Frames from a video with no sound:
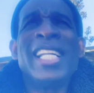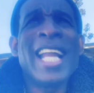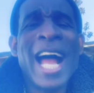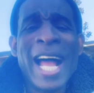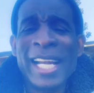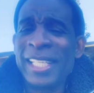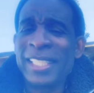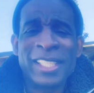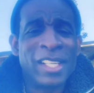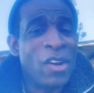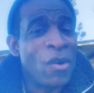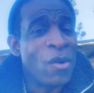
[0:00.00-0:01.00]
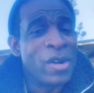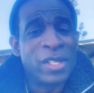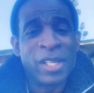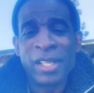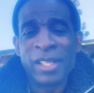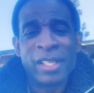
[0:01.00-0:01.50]
for the knowledge,
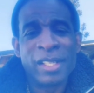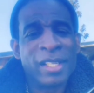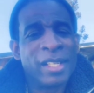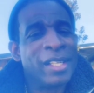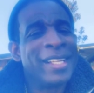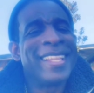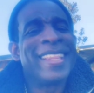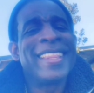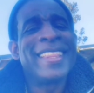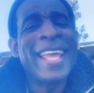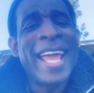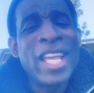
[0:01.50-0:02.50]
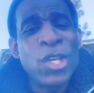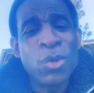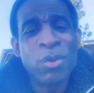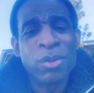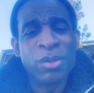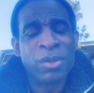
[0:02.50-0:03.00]
Lord.
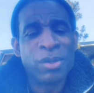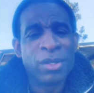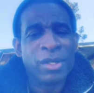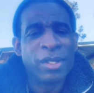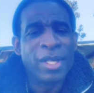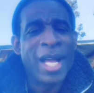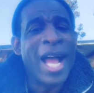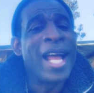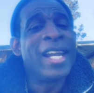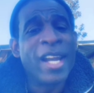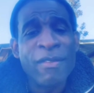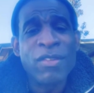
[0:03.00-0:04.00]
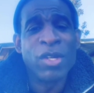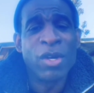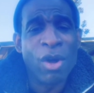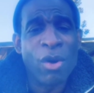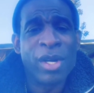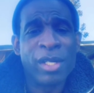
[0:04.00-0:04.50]
Thank you. I love
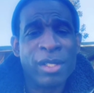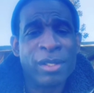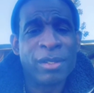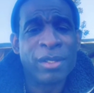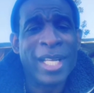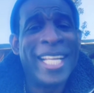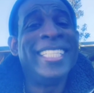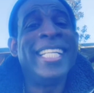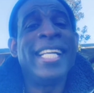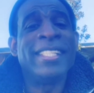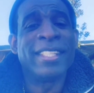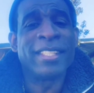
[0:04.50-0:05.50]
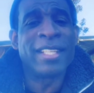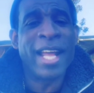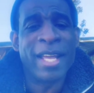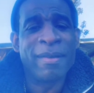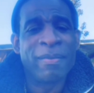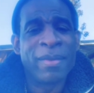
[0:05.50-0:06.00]
you, Lord. In Jesus'
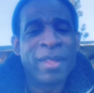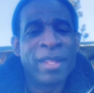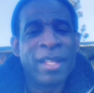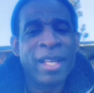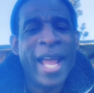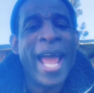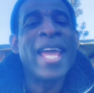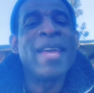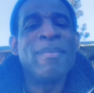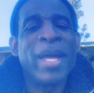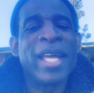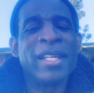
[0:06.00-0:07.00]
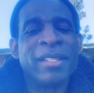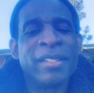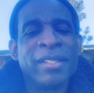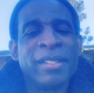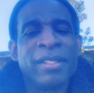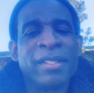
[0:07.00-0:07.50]
name, amen.